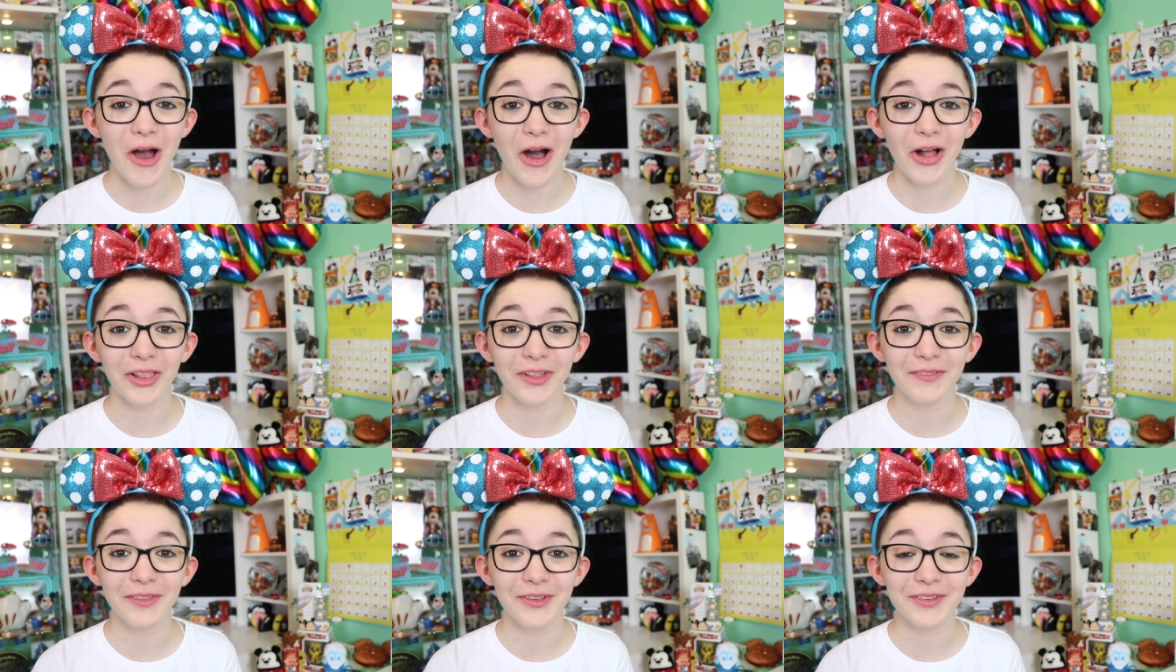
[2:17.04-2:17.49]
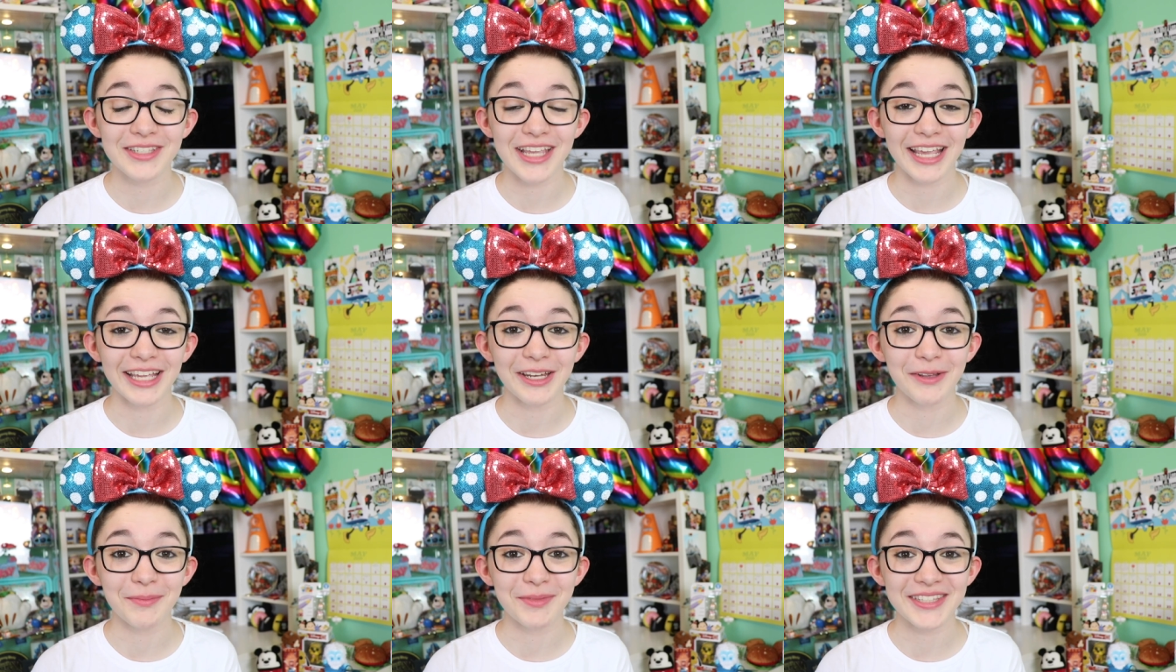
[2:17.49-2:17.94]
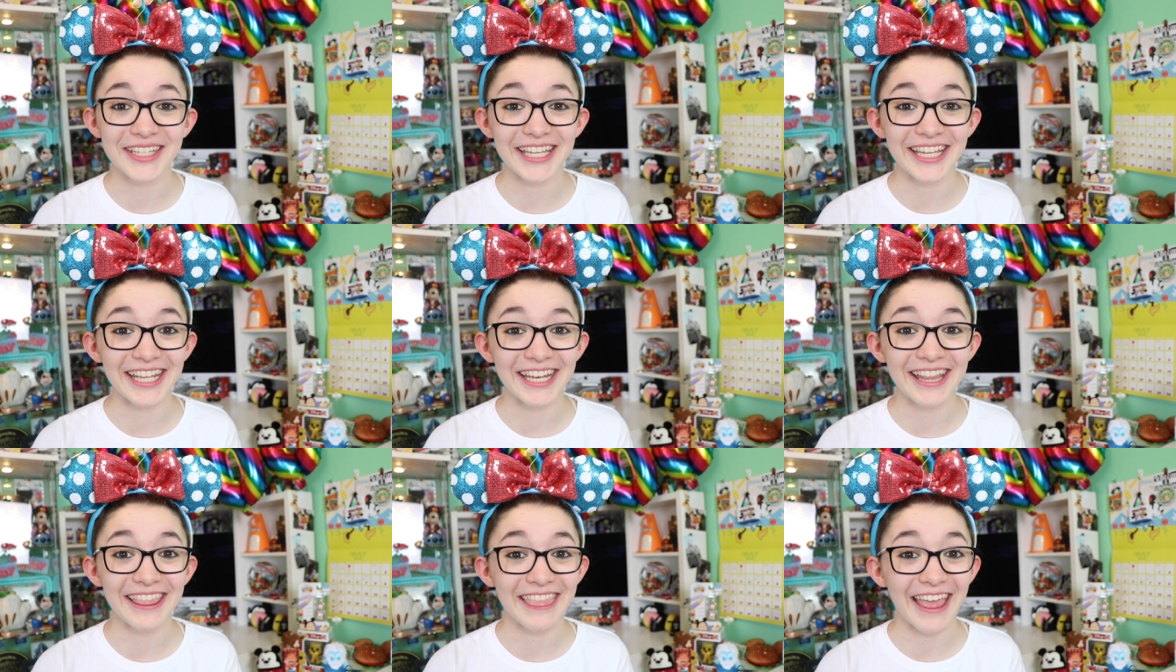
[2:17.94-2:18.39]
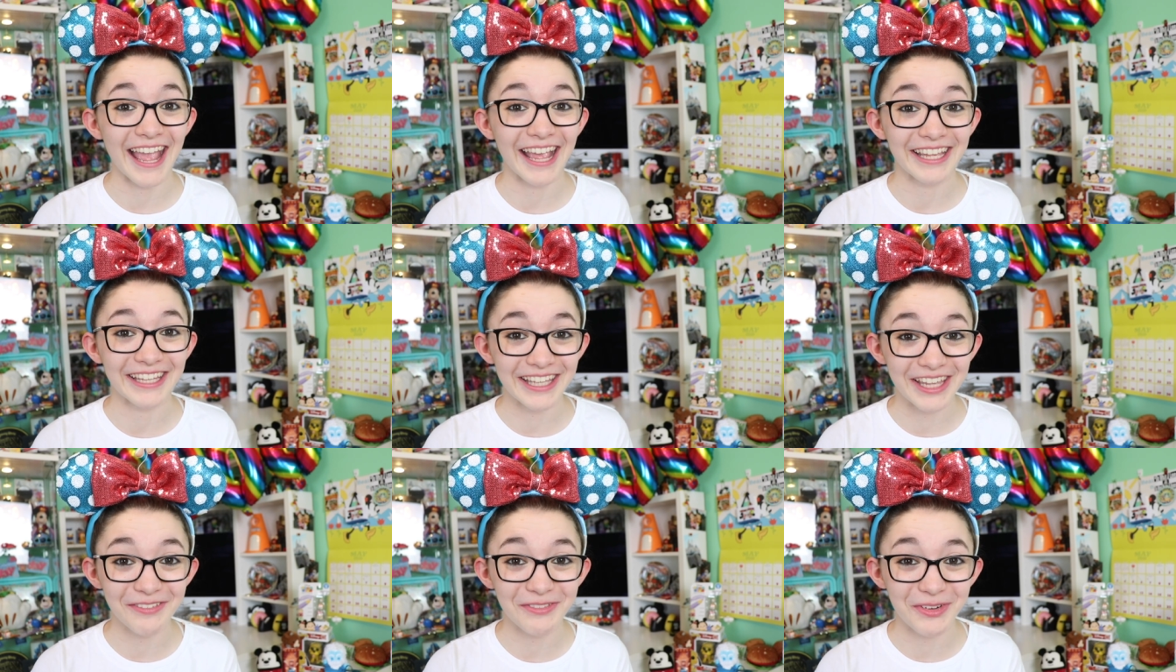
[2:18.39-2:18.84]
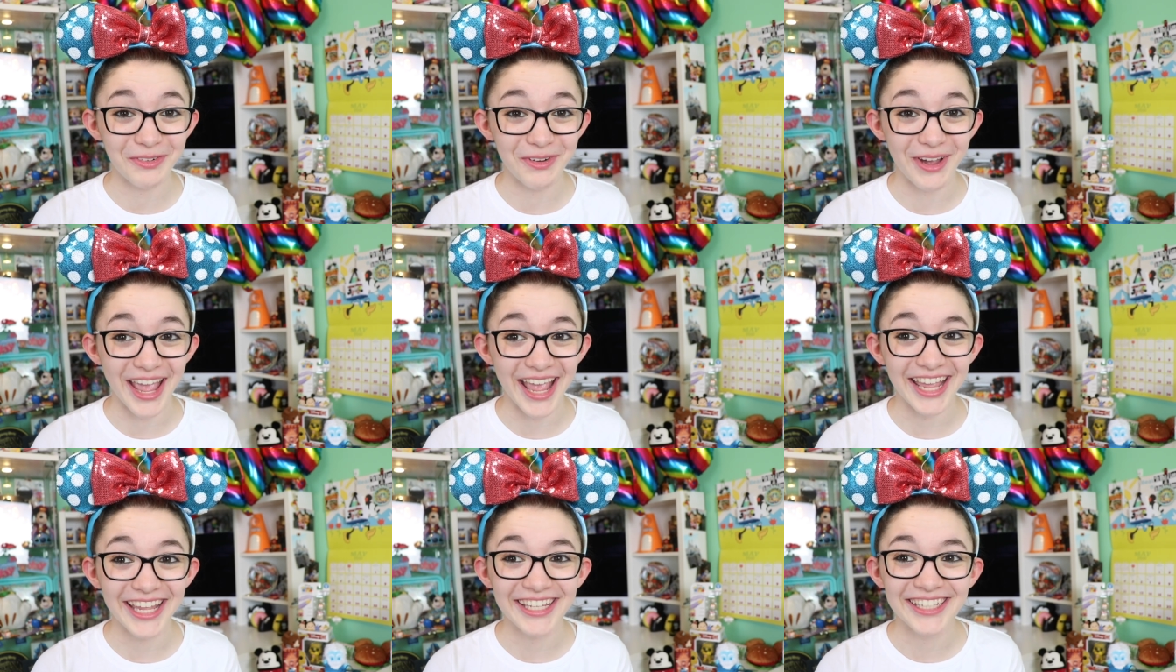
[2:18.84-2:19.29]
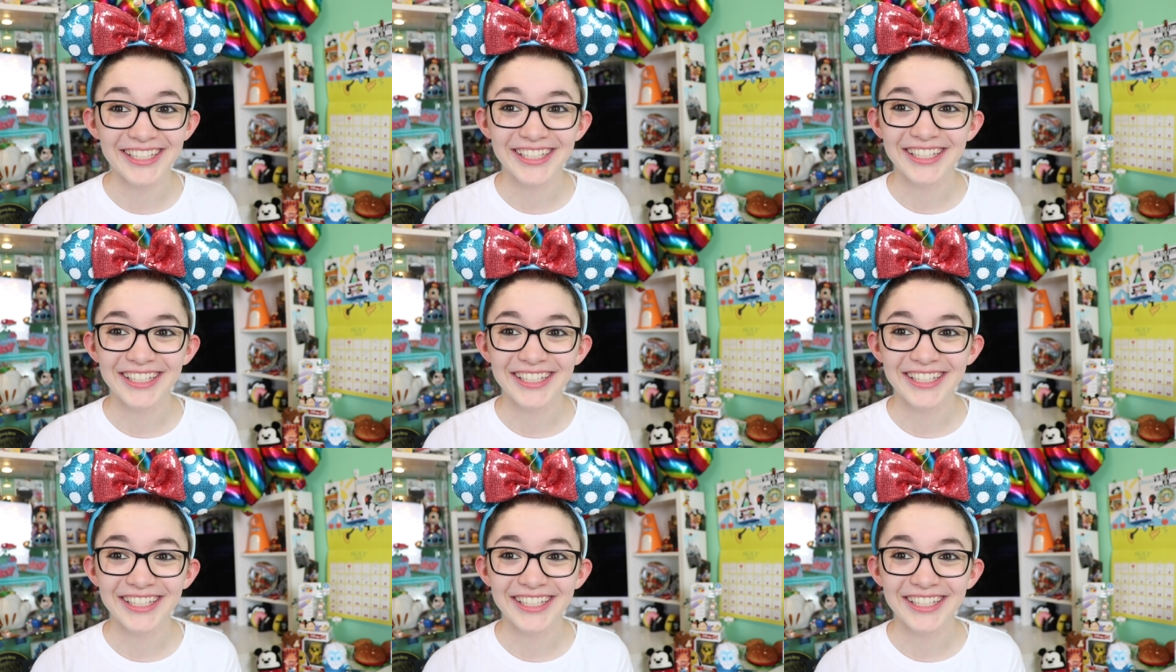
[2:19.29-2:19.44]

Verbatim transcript: all of those items in that giveaway.